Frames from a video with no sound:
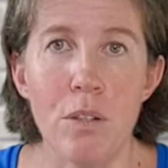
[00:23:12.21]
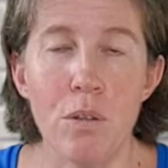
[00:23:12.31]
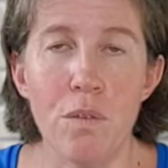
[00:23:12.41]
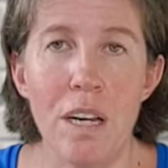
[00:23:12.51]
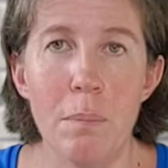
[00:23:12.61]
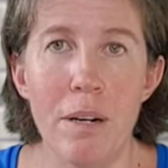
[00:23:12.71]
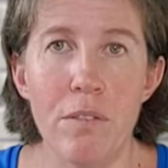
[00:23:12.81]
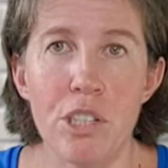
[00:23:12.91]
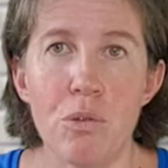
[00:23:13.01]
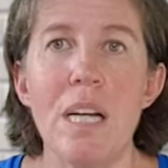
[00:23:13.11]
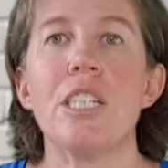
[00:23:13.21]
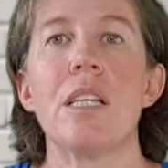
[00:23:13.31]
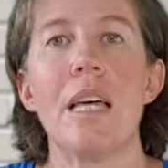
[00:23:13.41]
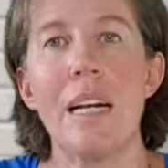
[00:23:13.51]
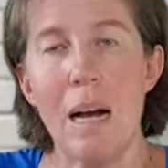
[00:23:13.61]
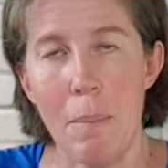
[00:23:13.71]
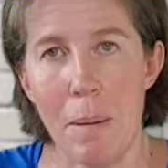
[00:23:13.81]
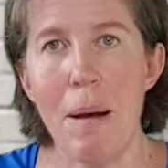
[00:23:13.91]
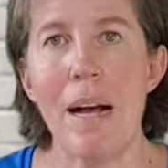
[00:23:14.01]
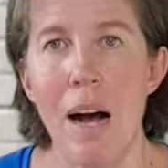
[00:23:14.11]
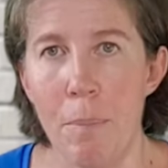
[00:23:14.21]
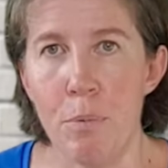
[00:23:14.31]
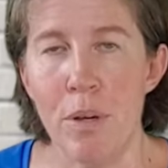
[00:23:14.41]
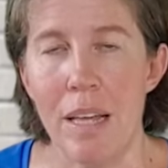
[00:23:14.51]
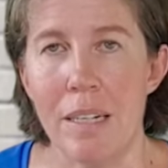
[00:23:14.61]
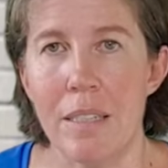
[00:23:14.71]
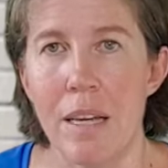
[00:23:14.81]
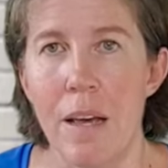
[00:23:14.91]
to feel a bit of a stretch and then coming back up with that.